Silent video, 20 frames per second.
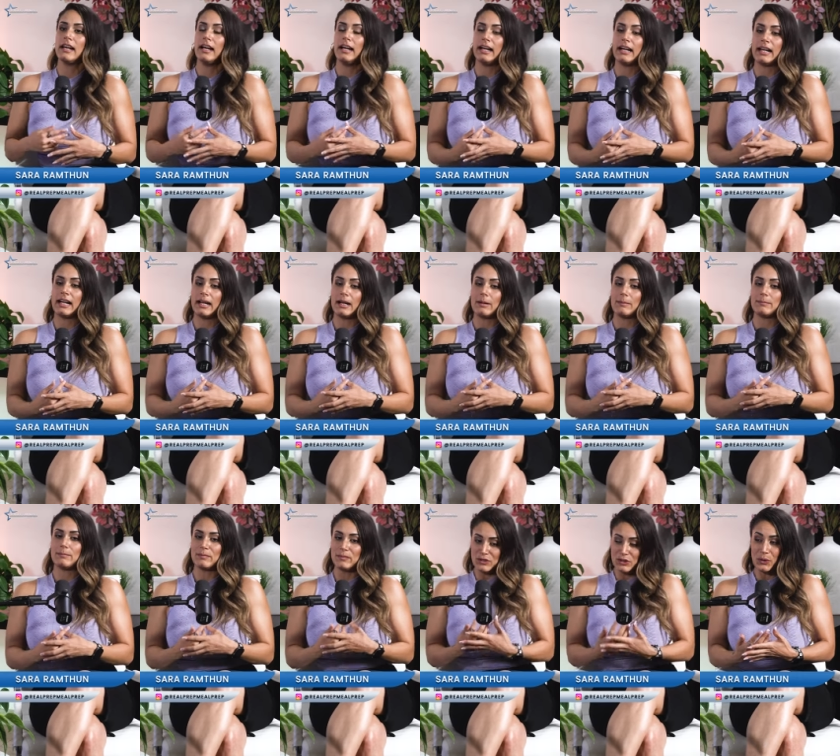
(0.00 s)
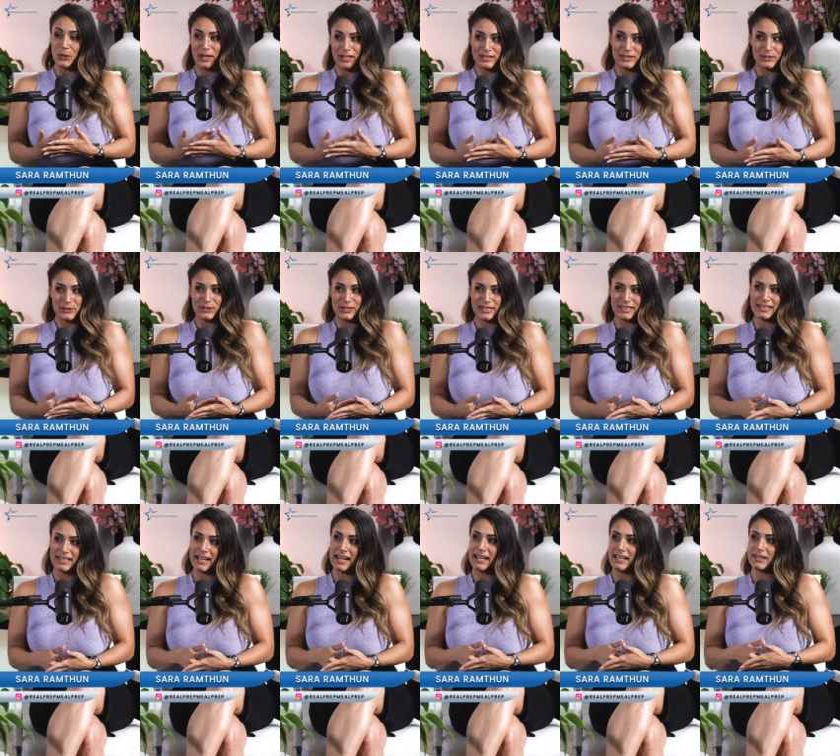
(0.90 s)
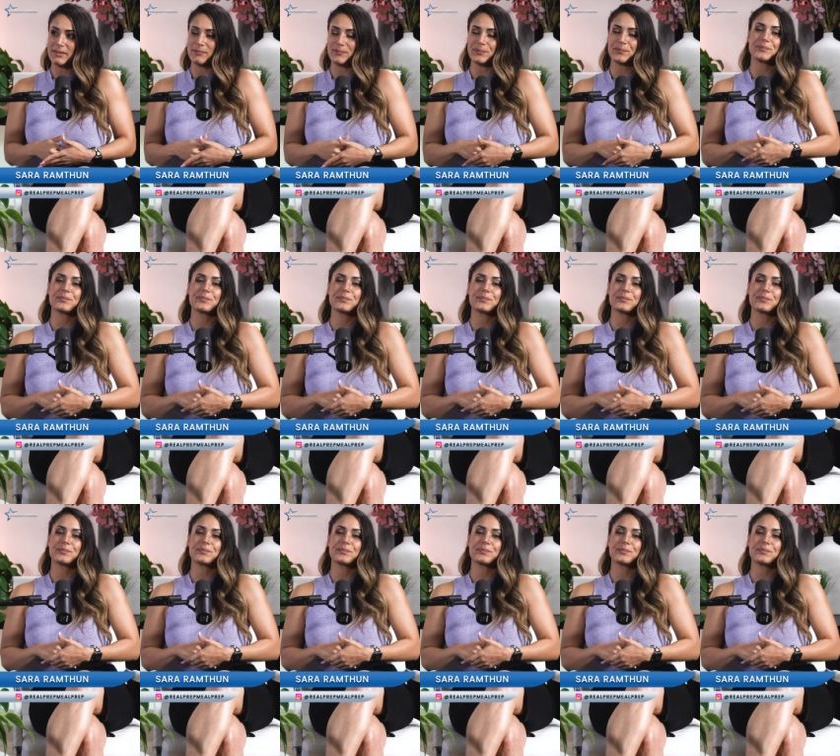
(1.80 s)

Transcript: um, so i do see that